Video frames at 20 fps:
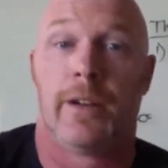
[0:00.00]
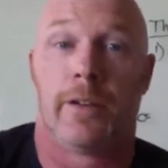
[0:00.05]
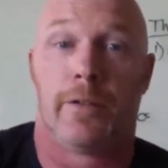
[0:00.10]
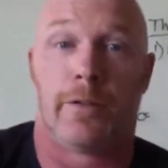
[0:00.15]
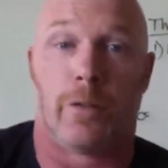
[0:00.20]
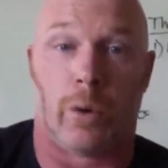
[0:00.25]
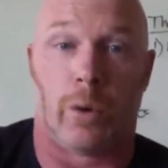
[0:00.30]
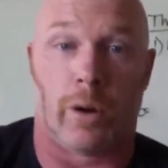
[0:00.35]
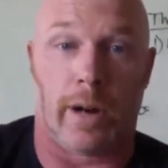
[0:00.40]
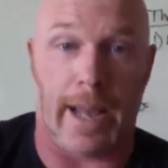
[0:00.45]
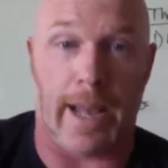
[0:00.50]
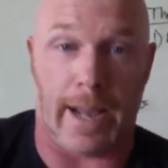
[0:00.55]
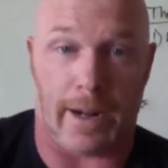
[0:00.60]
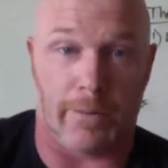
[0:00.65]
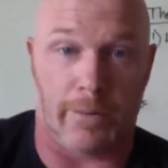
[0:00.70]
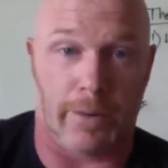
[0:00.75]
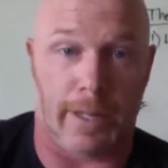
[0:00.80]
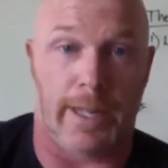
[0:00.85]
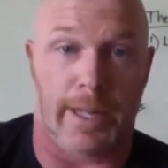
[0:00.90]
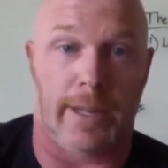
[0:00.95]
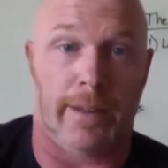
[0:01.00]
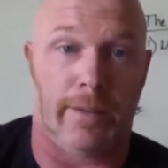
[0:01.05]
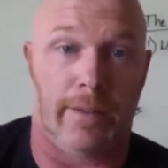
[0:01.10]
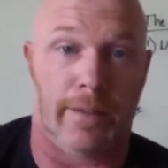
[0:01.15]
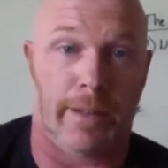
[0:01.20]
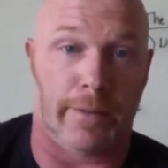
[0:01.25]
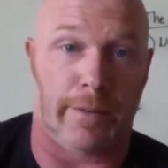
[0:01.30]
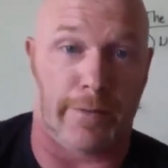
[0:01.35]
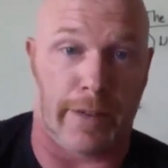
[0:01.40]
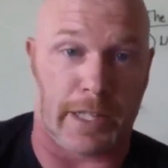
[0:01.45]
for equity
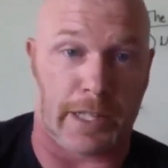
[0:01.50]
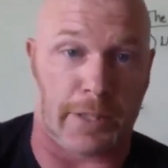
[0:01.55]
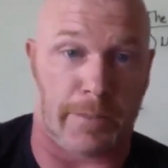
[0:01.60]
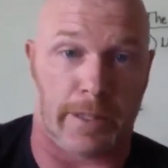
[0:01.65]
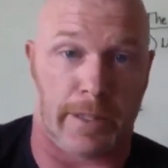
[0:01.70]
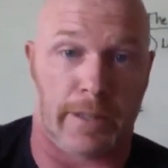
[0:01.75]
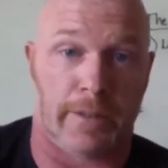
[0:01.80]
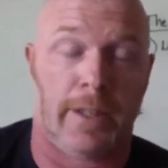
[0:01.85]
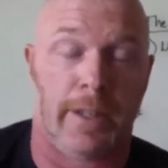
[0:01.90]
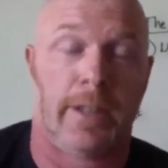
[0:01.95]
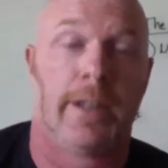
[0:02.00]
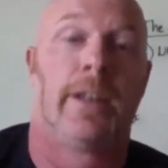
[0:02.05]
investment,